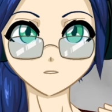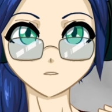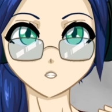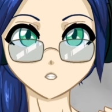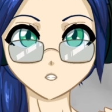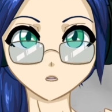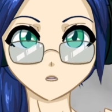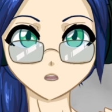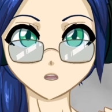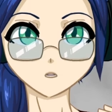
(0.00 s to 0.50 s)

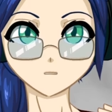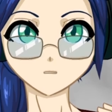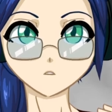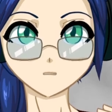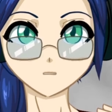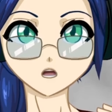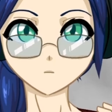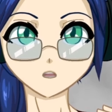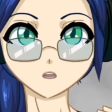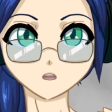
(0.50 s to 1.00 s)
stat over a
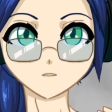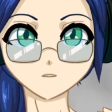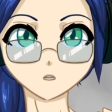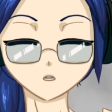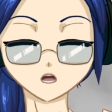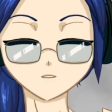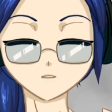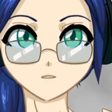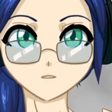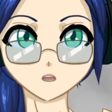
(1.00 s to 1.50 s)

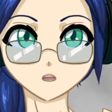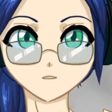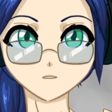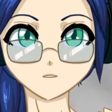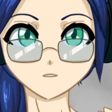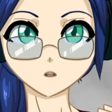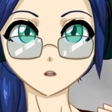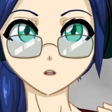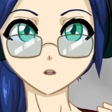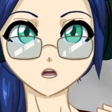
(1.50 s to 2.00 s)
baseline serves as a
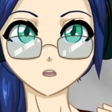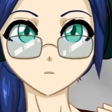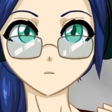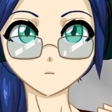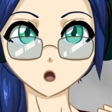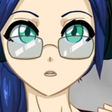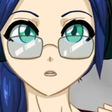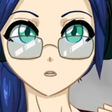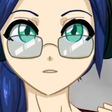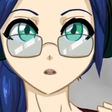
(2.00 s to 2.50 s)
cap
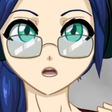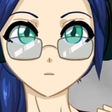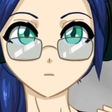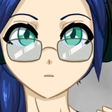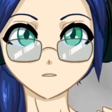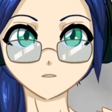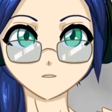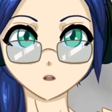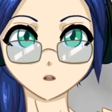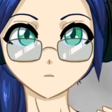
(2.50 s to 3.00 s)
on its
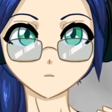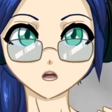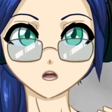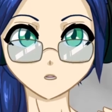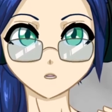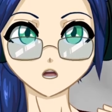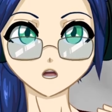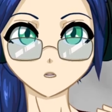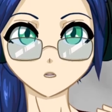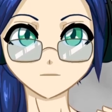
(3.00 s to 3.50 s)
competing
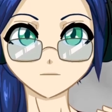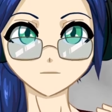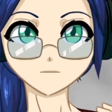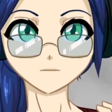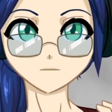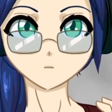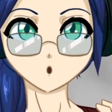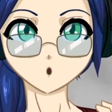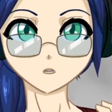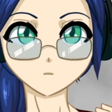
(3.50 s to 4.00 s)
partner.
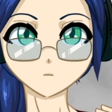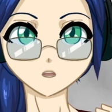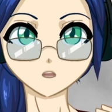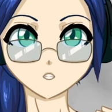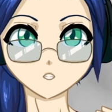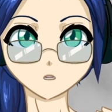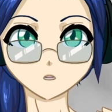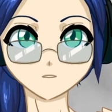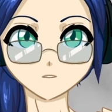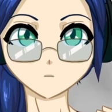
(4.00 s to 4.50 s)
More
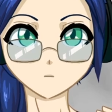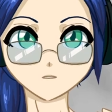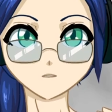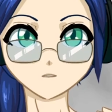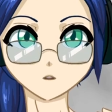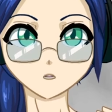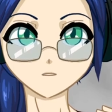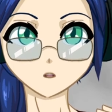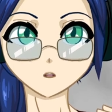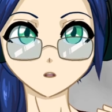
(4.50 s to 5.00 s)
patience means
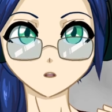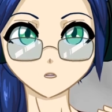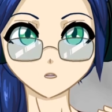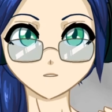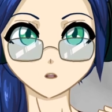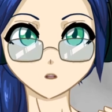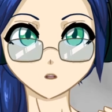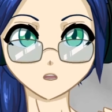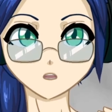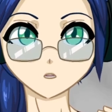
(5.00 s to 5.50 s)
less cunning,
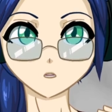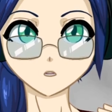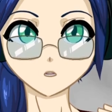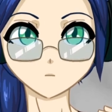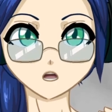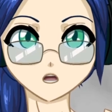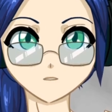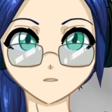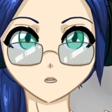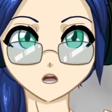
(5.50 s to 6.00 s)
and
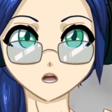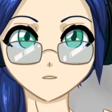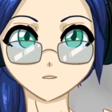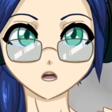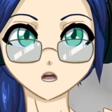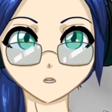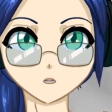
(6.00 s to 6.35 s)
vice versa.